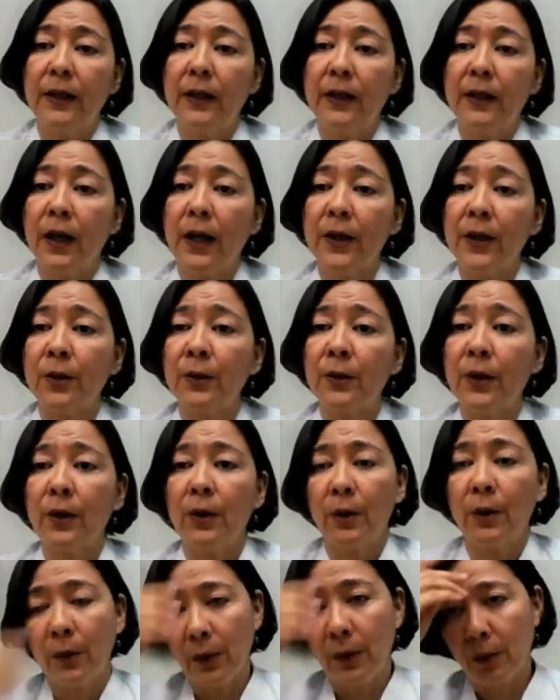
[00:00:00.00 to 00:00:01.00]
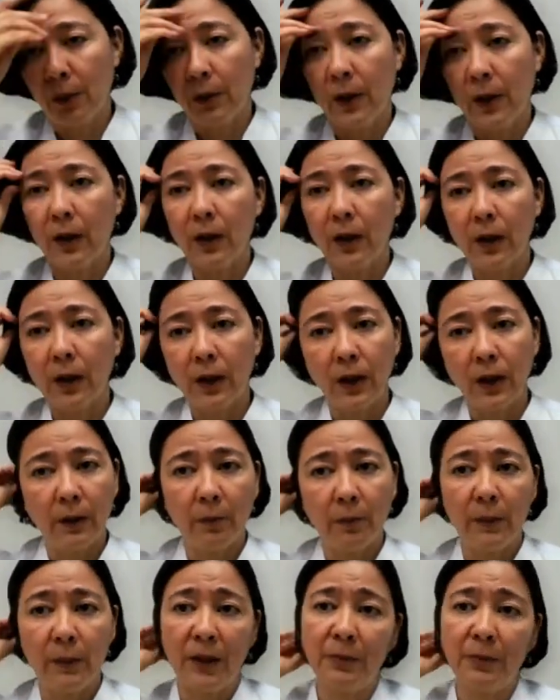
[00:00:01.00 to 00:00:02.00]
I don't know,
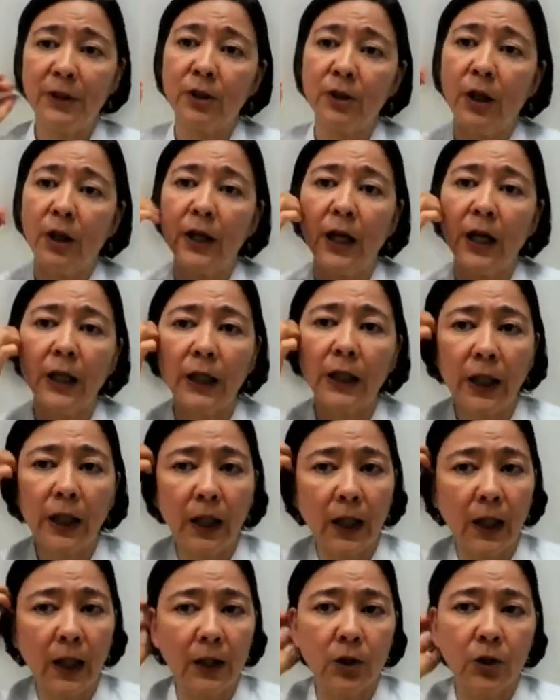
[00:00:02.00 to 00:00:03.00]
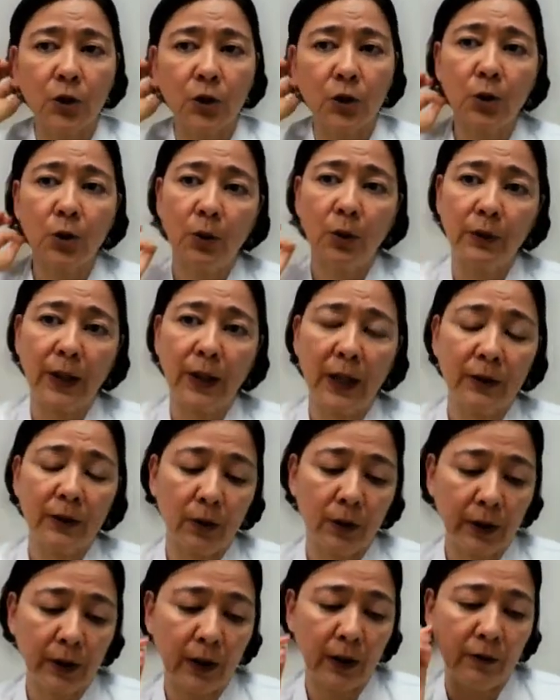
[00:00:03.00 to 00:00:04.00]
maybe Donna can show that
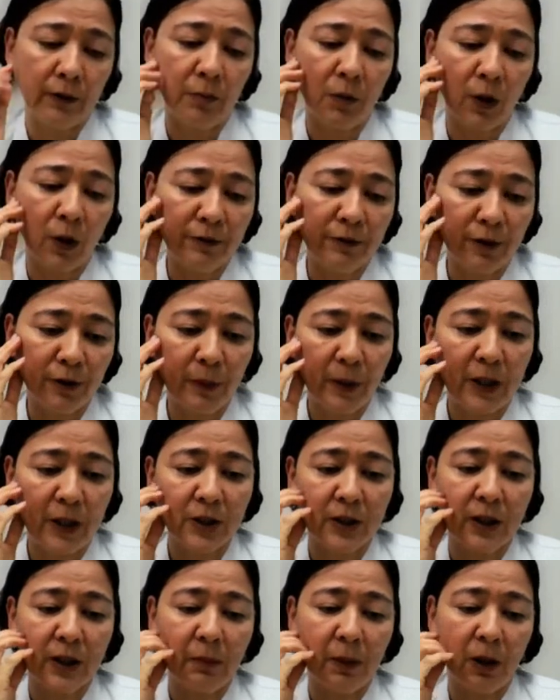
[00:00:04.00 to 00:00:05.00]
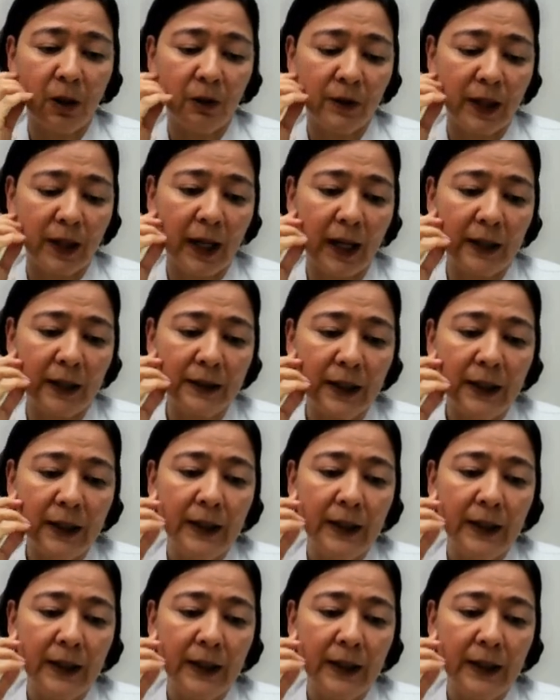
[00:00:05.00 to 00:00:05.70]
or give more information about that.